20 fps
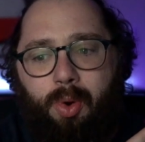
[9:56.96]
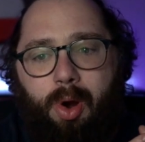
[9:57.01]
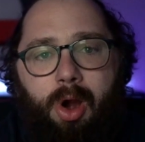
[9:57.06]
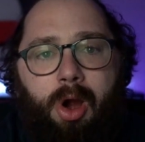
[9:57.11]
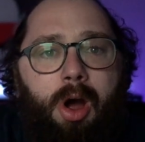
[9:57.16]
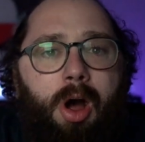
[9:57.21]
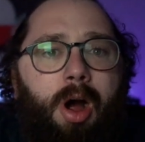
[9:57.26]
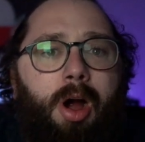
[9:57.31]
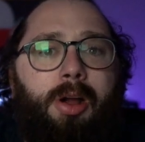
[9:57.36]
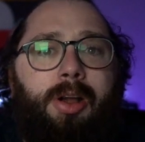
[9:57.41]

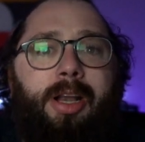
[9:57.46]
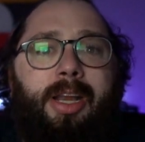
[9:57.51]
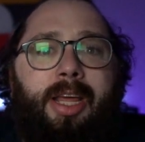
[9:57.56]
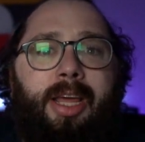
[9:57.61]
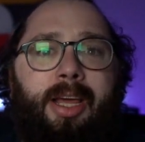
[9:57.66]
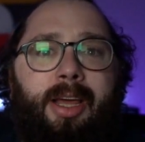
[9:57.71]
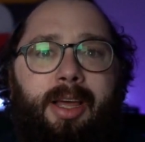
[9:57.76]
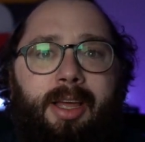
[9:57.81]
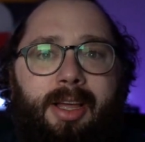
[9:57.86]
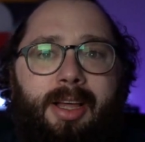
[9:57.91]

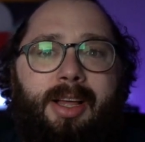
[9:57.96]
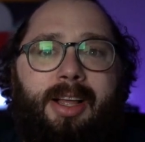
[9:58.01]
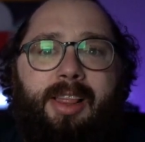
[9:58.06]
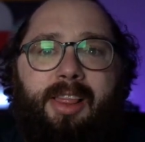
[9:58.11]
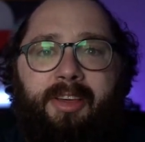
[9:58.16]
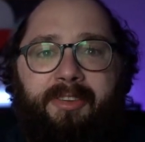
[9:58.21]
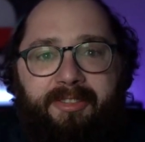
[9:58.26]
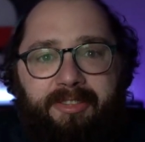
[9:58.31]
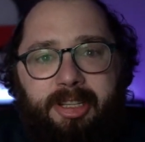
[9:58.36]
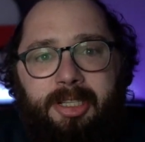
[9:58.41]
heartening
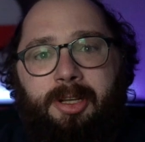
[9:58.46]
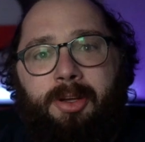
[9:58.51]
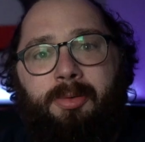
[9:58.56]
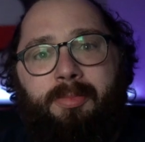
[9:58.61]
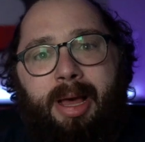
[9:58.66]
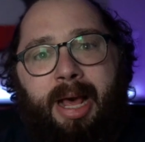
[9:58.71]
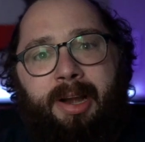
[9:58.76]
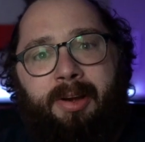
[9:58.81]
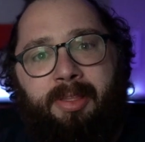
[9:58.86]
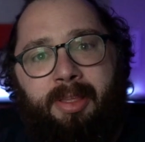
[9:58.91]
the physical
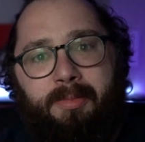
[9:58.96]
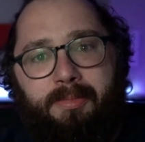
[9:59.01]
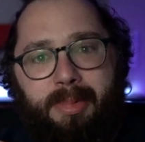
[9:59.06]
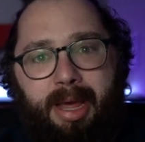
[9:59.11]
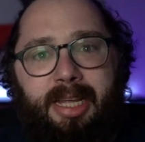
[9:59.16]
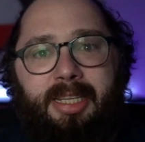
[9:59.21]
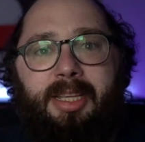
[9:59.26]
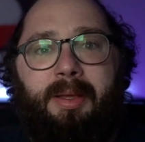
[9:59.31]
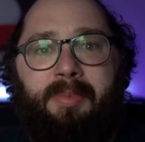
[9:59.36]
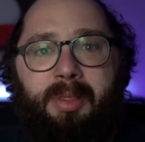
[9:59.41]
matter that
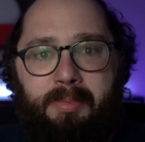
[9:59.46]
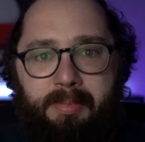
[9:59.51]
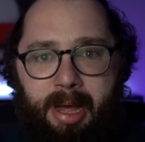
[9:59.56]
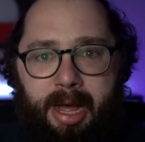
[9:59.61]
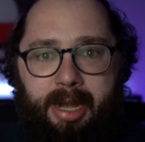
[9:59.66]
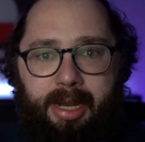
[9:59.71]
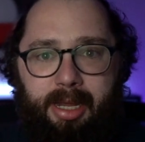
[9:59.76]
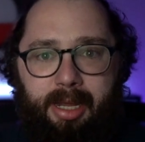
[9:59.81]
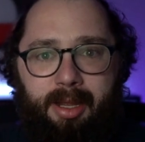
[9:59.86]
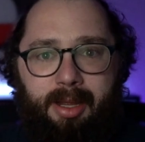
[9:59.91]
makes up the
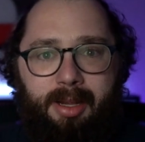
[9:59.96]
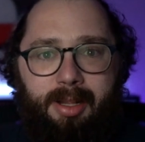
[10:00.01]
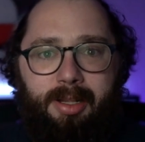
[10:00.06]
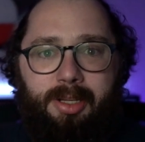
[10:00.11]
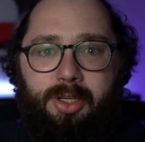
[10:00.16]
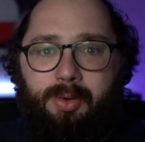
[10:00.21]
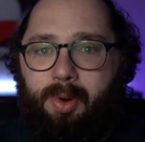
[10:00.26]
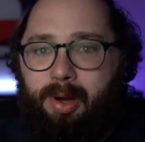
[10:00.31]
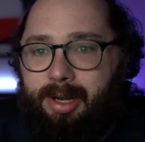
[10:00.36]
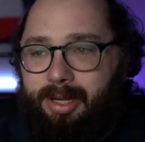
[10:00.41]
body
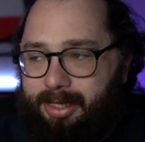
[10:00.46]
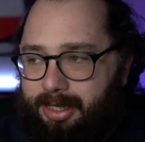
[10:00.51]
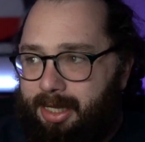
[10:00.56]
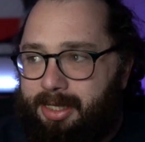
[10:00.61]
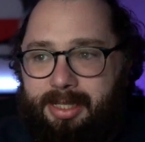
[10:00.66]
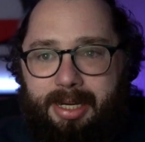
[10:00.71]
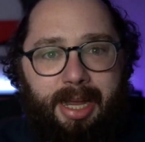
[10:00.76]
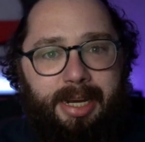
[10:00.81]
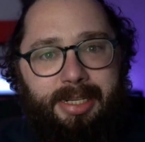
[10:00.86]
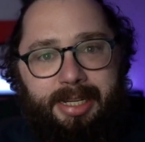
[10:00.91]
to where it
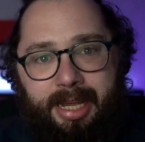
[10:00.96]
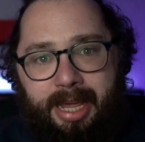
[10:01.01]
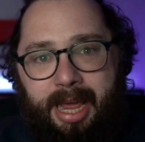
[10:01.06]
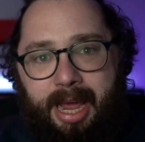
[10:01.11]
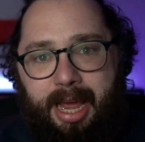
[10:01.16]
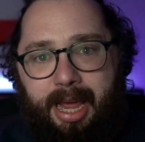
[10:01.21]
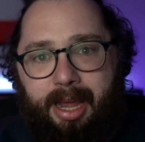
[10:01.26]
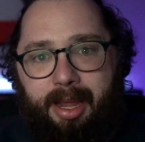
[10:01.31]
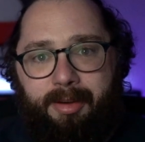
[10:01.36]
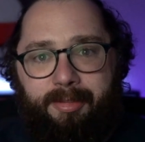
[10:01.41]
does not
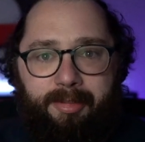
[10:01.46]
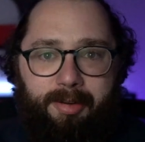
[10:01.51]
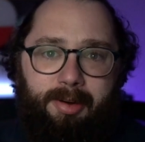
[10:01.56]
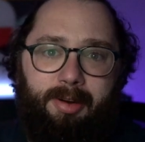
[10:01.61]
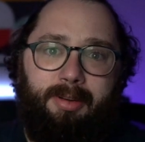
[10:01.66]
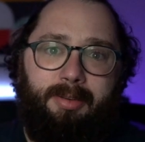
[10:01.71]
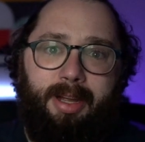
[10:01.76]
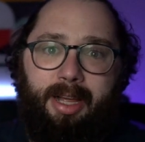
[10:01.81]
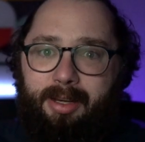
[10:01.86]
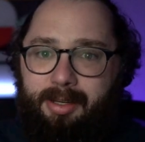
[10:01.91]
decay
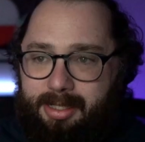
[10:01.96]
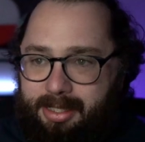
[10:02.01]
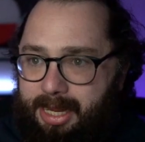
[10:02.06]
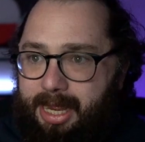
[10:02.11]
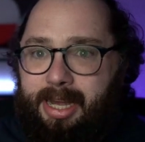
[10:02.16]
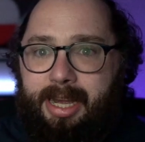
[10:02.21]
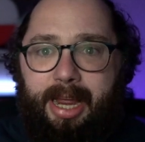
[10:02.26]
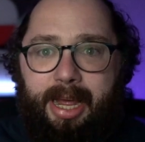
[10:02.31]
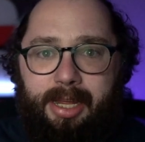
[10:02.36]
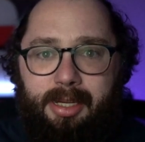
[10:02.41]
for
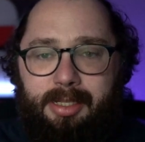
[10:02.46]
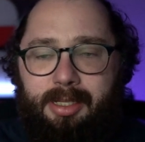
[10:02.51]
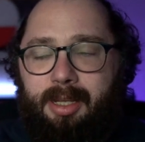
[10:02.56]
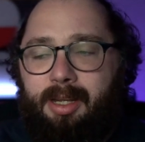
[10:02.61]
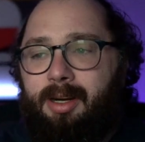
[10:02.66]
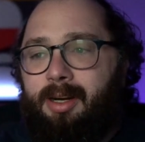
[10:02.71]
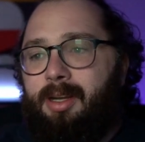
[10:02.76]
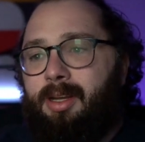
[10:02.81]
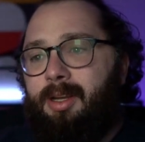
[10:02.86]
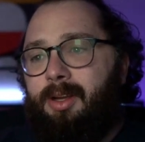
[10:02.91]
10 days.
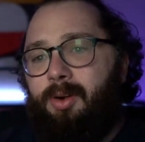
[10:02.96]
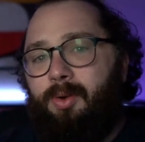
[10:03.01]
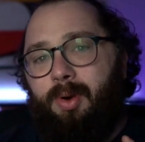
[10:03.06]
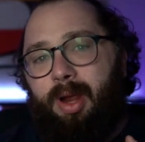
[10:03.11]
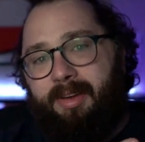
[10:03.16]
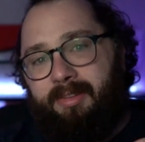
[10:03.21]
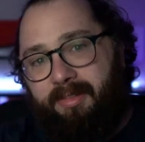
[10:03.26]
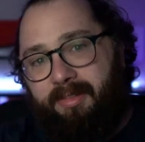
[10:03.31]
Rave